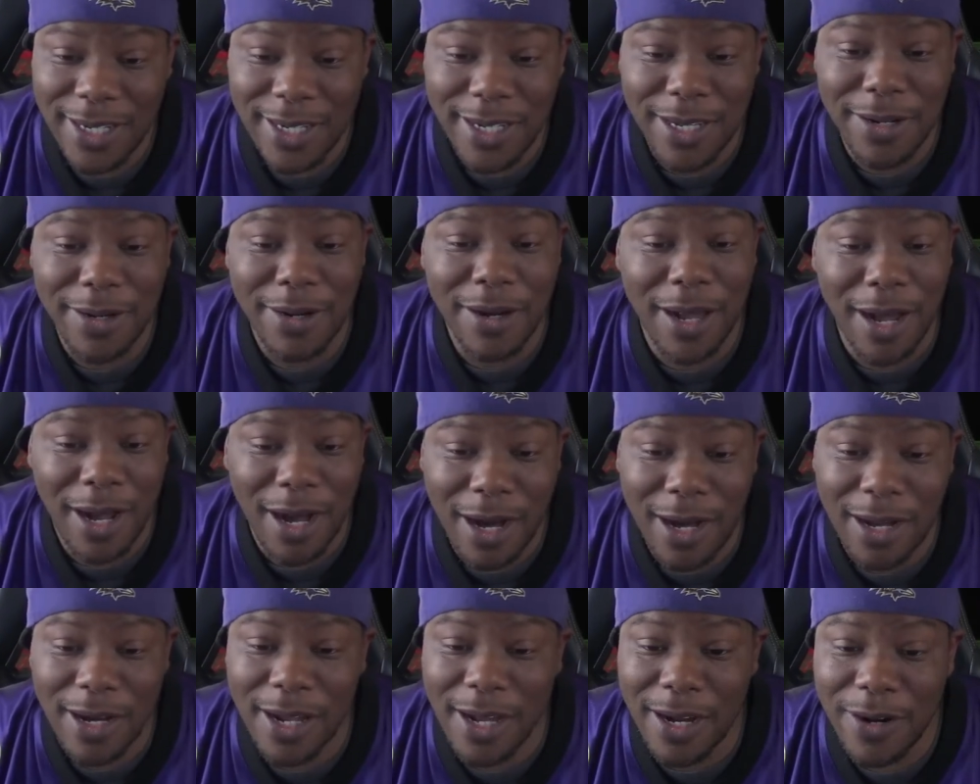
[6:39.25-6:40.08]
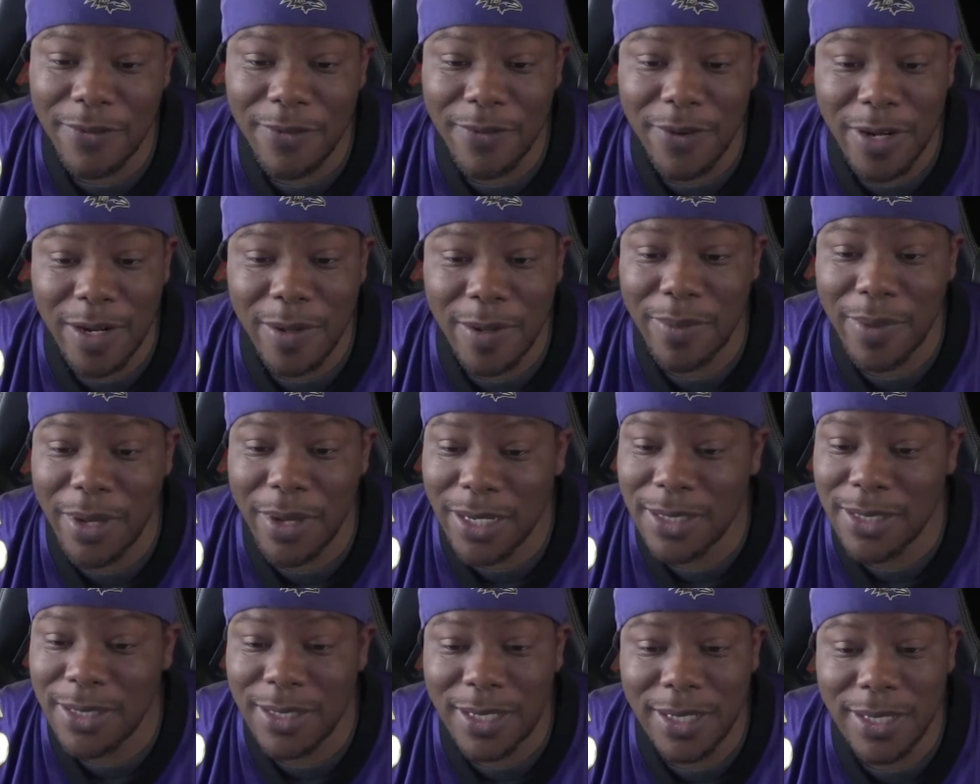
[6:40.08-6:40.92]
Literally, all our running
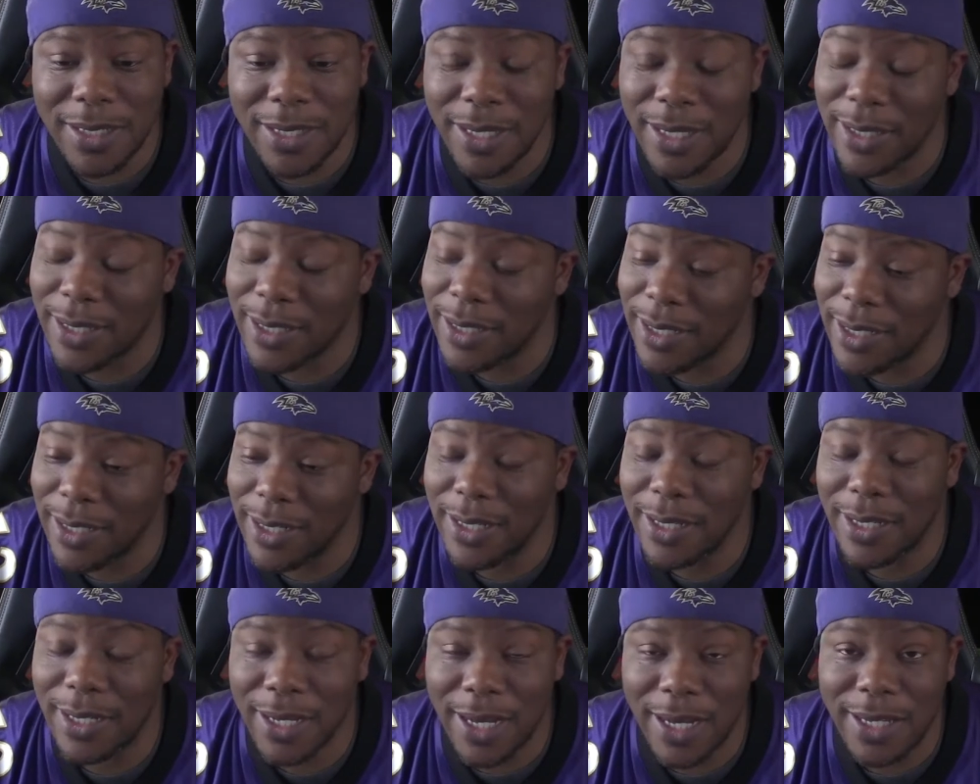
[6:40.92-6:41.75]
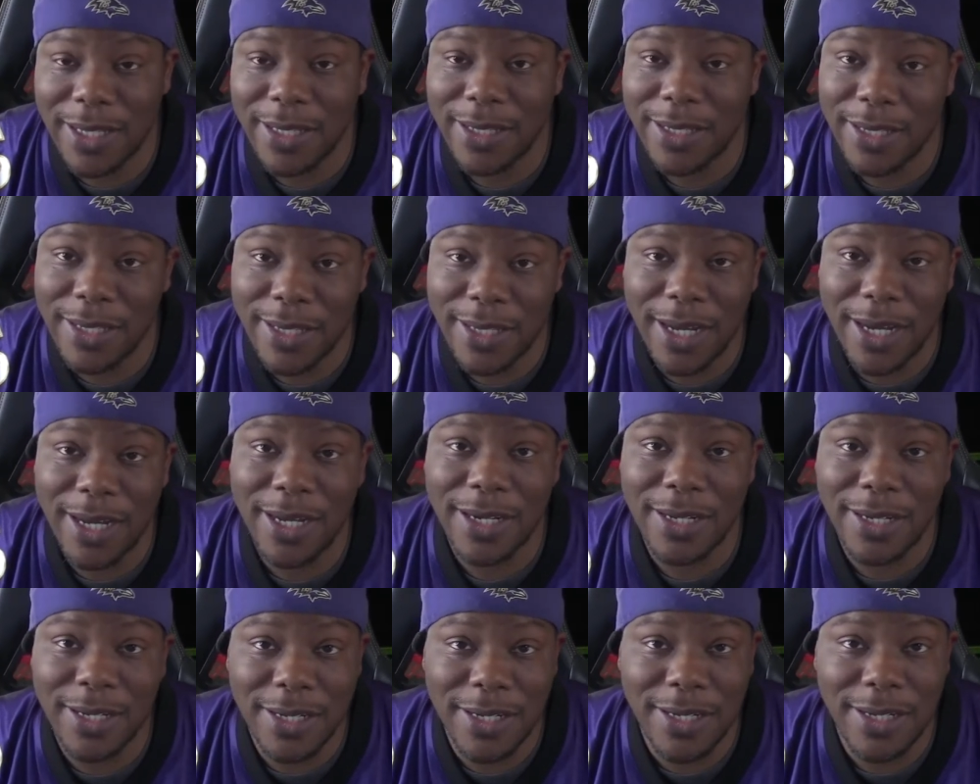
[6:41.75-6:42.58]
backs did their thing. Got got
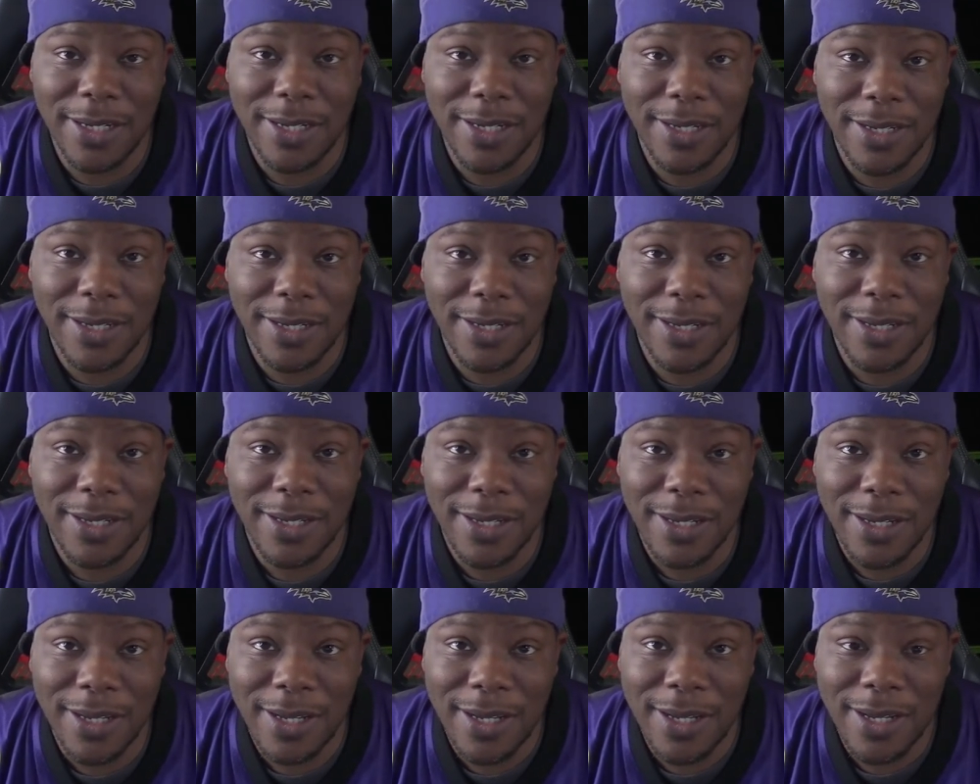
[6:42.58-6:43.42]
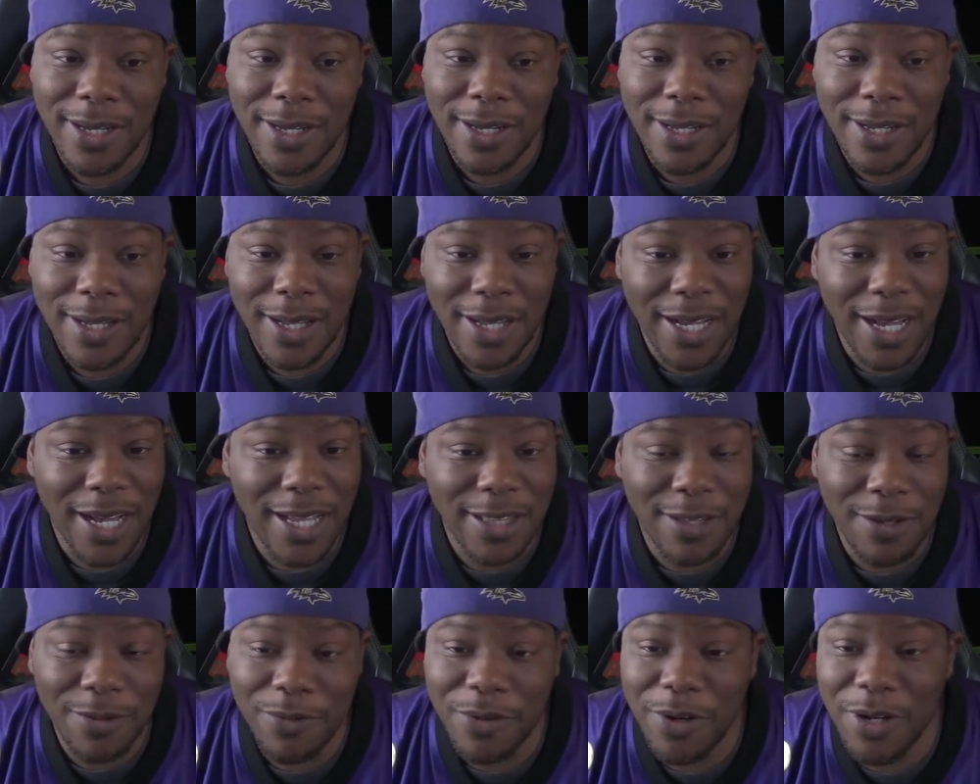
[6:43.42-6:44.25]
a uh, they
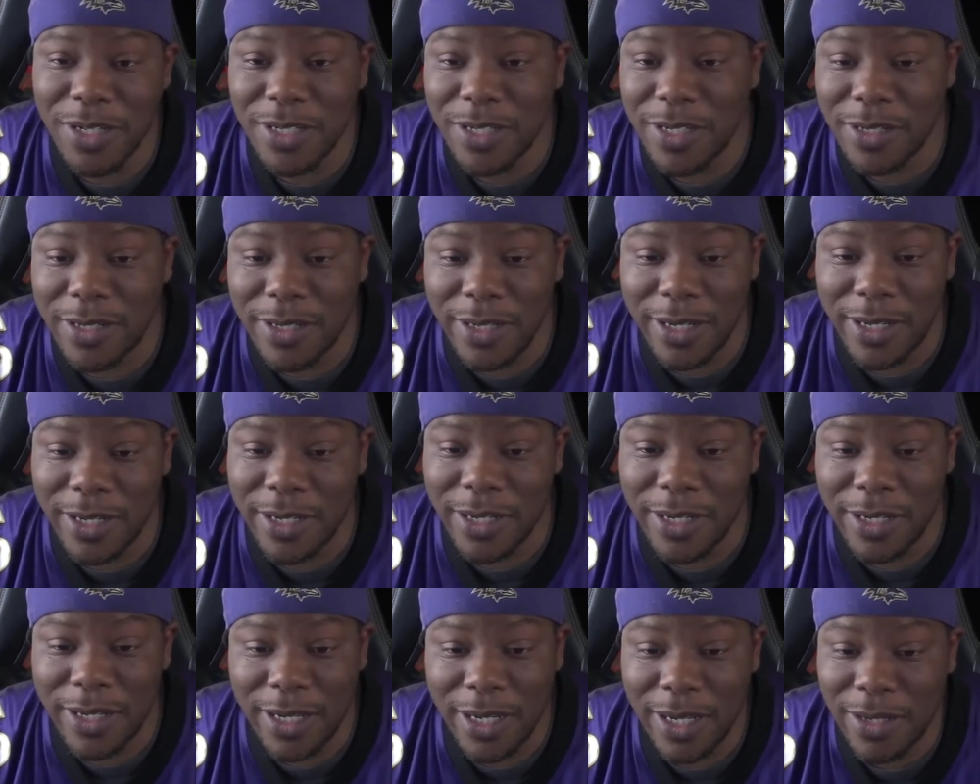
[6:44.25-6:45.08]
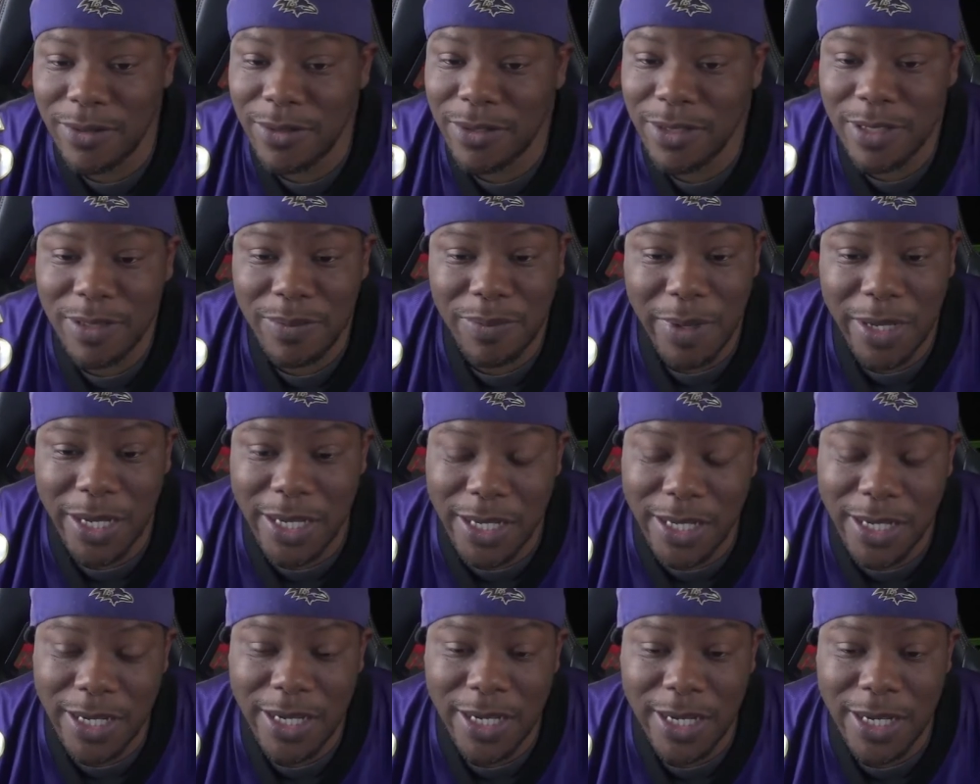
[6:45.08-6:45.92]
got the Russian TD. They just
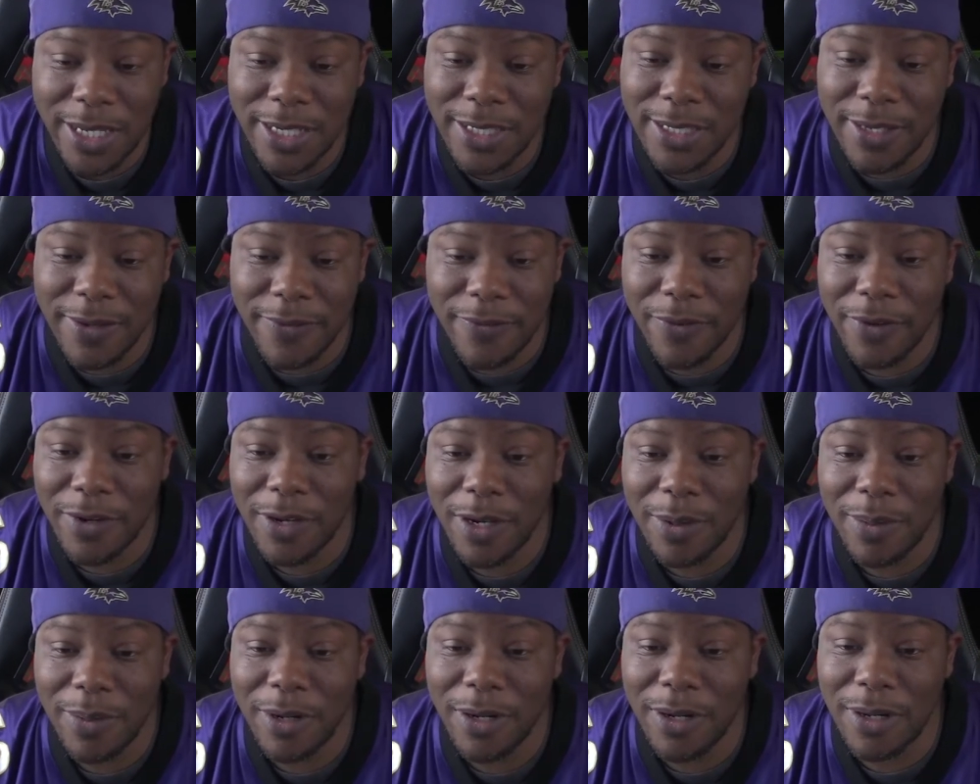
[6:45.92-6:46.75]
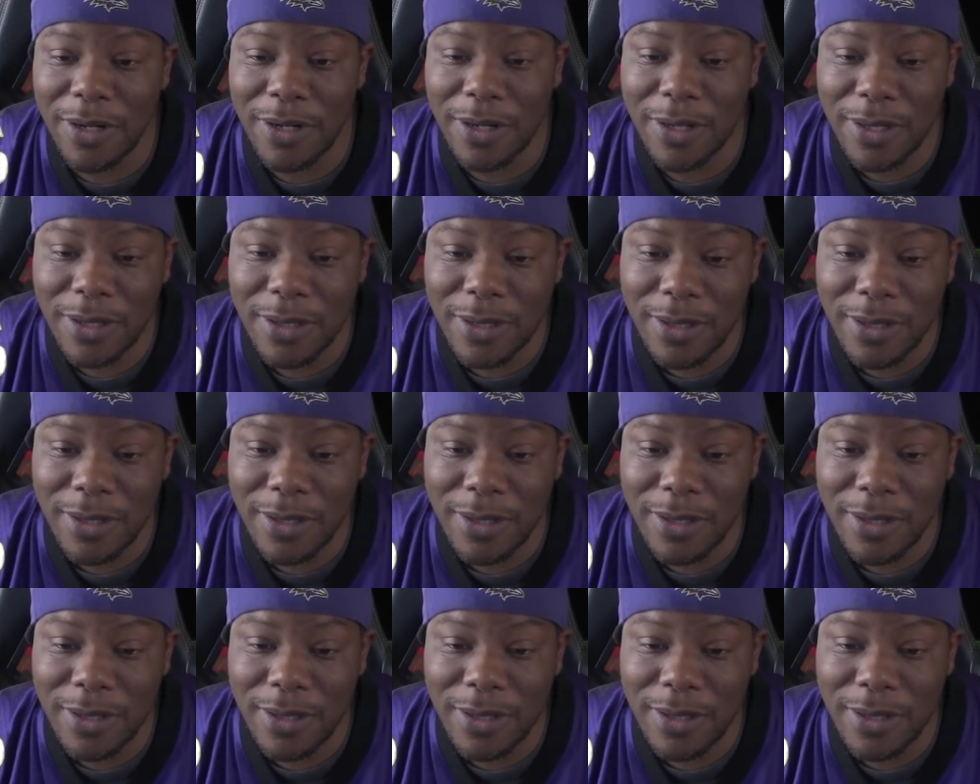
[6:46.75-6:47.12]
making it easy for Lamar.